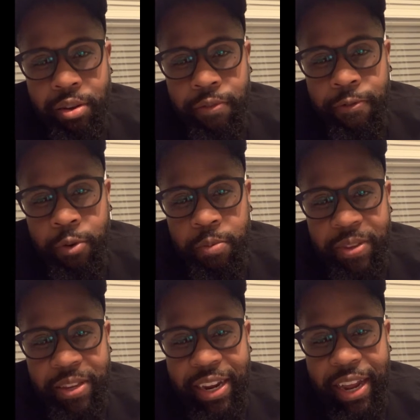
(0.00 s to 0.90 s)
You feel what I'm
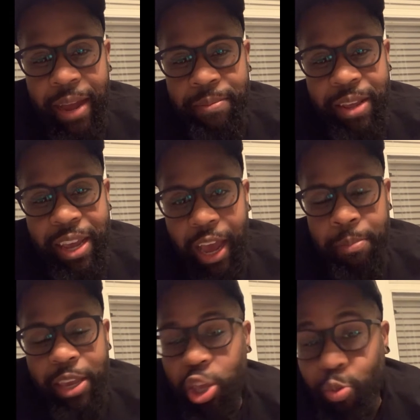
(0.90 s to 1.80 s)
saying? I
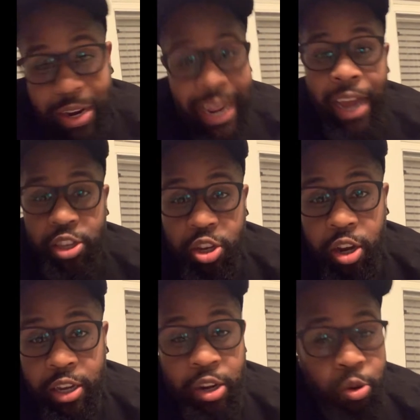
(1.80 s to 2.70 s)
mean, you and I are
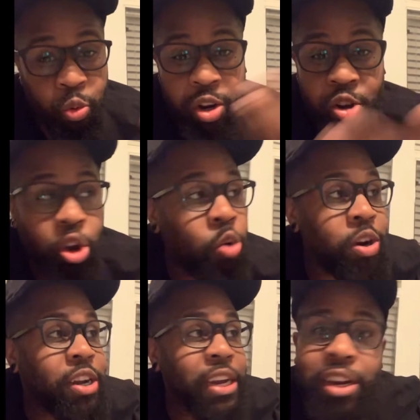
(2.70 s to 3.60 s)
talking and we're
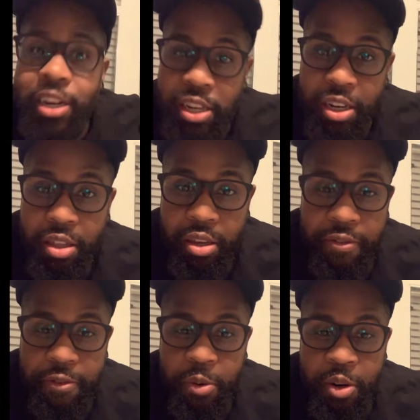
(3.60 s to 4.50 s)
nowhere near each other. You
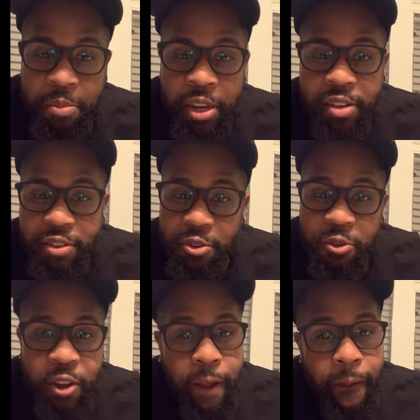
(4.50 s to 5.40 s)
feel what I mean? So